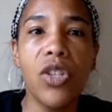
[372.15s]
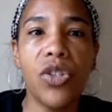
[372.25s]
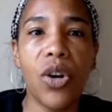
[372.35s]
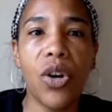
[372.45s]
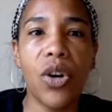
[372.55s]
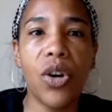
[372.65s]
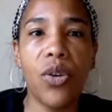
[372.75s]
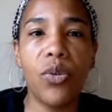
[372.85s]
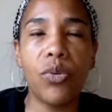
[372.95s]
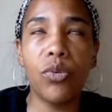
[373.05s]

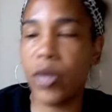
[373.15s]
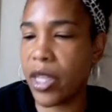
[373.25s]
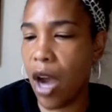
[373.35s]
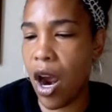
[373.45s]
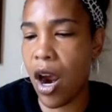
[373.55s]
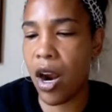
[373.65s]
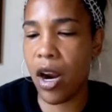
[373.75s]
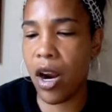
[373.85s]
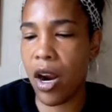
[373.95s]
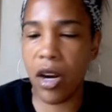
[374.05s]
So we
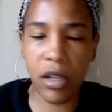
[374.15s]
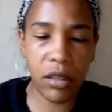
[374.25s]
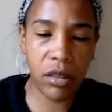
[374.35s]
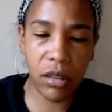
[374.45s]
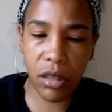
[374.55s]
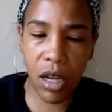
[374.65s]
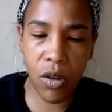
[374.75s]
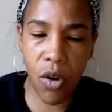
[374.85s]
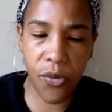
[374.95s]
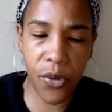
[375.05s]
are, I
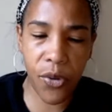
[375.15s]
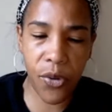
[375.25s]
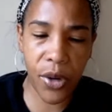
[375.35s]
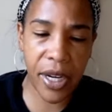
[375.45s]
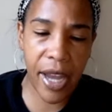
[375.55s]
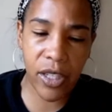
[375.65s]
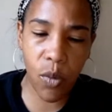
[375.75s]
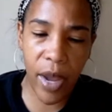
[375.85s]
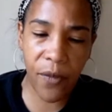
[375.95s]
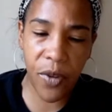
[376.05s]
don't know, 40 days
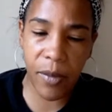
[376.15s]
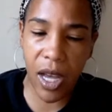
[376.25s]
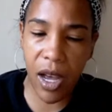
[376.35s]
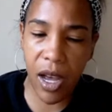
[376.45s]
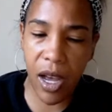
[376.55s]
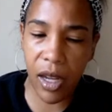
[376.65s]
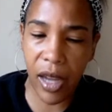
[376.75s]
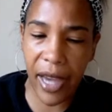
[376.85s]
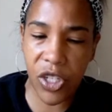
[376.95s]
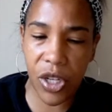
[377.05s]
away from the
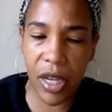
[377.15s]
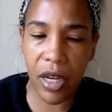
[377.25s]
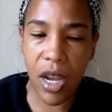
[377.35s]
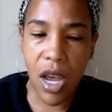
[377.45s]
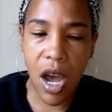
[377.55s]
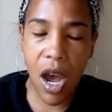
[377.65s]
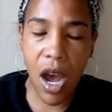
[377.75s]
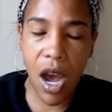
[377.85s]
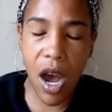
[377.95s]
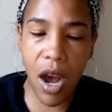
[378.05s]
election.
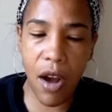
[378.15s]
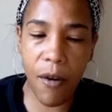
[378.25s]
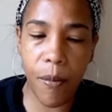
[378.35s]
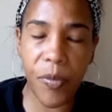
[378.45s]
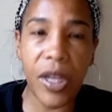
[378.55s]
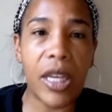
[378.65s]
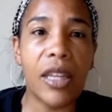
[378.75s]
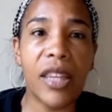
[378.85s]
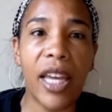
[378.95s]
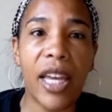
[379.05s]

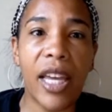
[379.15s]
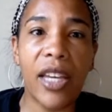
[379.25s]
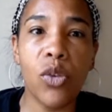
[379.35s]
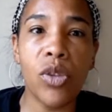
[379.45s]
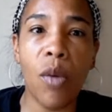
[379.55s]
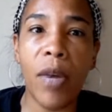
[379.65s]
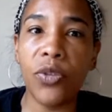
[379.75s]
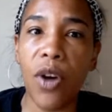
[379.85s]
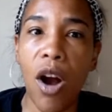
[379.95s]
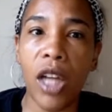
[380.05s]
Again, thank you so much
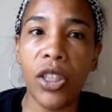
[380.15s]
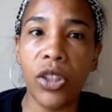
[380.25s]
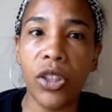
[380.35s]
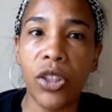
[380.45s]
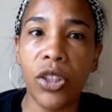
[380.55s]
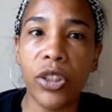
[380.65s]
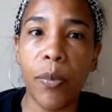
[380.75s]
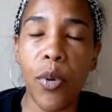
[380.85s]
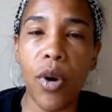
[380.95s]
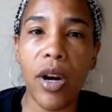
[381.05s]
for all of your
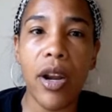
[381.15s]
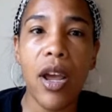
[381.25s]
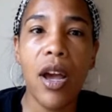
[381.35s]
support.